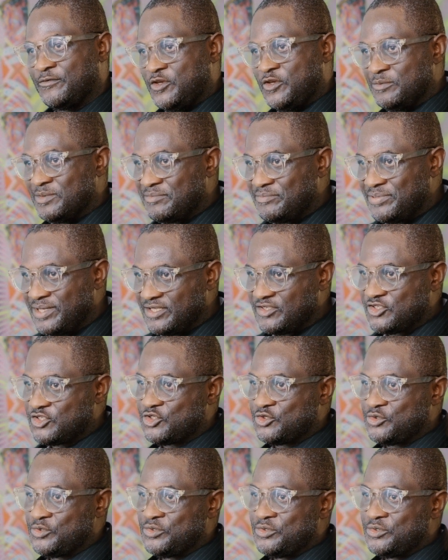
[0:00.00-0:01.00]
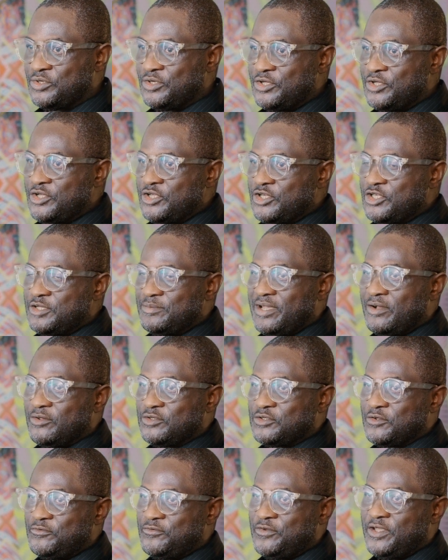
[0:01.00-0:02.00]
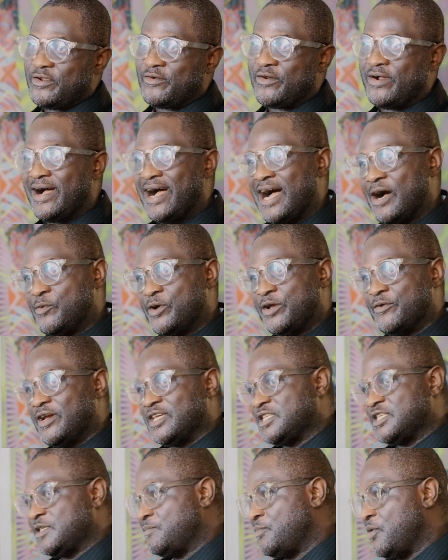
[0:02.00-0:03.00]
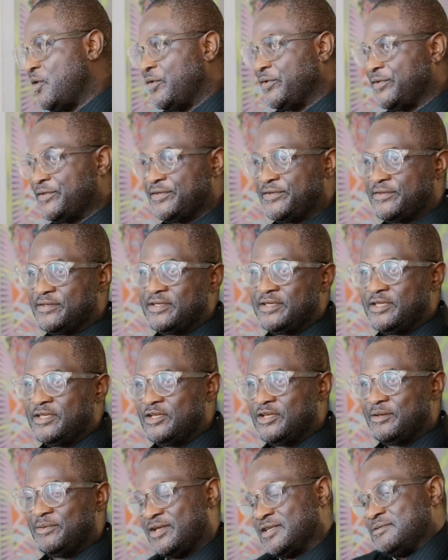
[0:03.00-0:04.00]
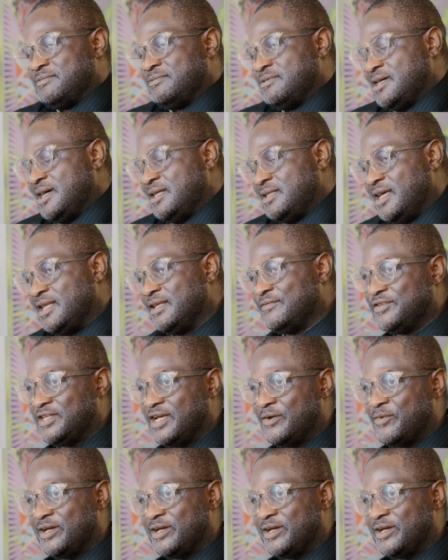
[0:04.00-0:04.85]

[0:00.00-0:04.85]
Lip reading: of human beings to be able to figure out how we respond, because at the end of the day,